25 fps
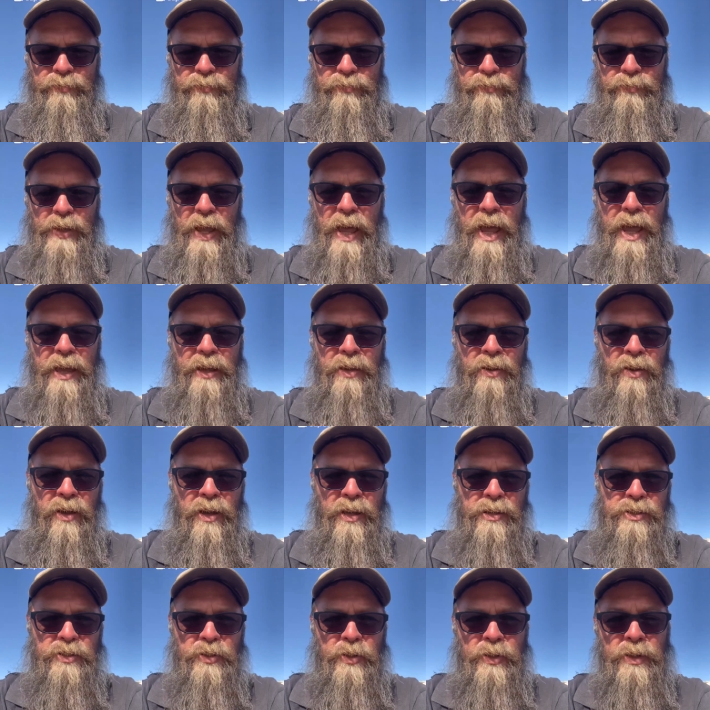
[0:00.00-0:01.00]
Hey
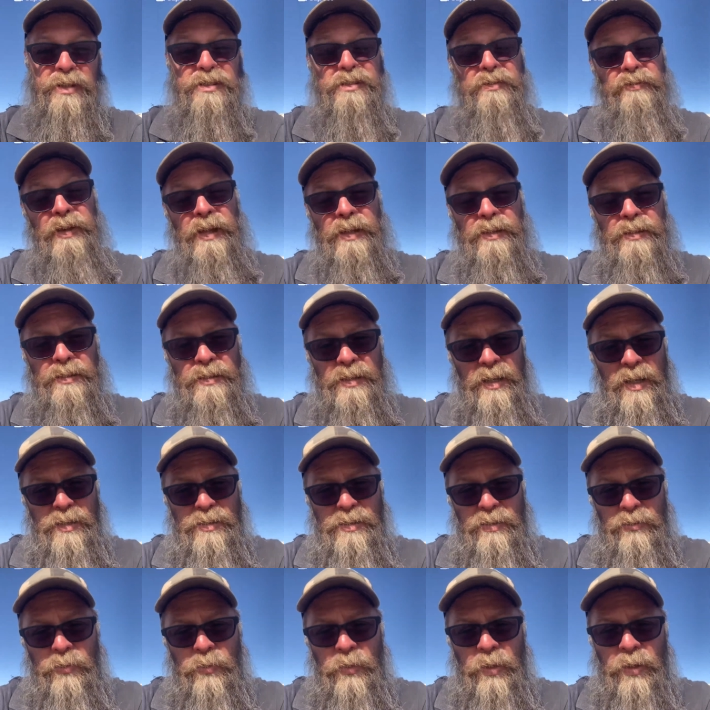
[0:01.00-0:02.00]
guys, Shortys Adventures, how's
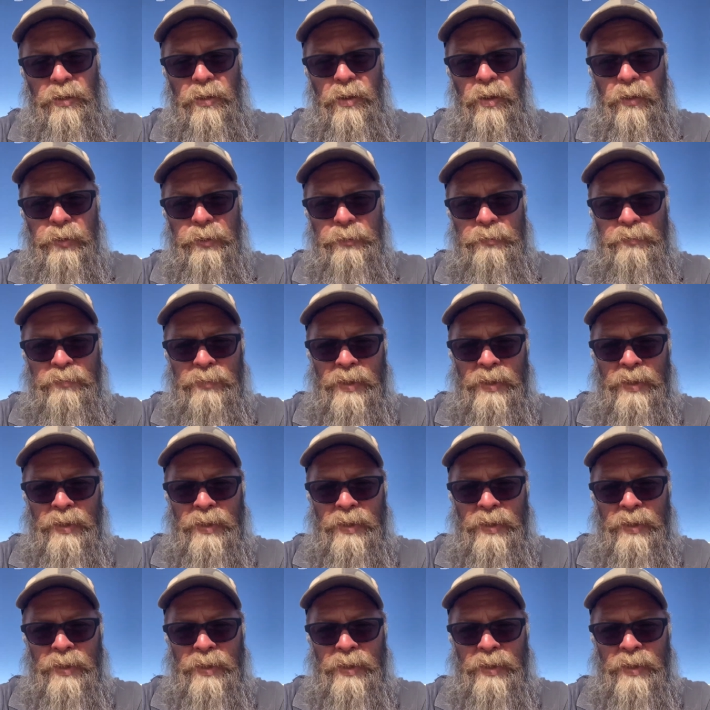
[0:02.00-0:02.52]
everyone going?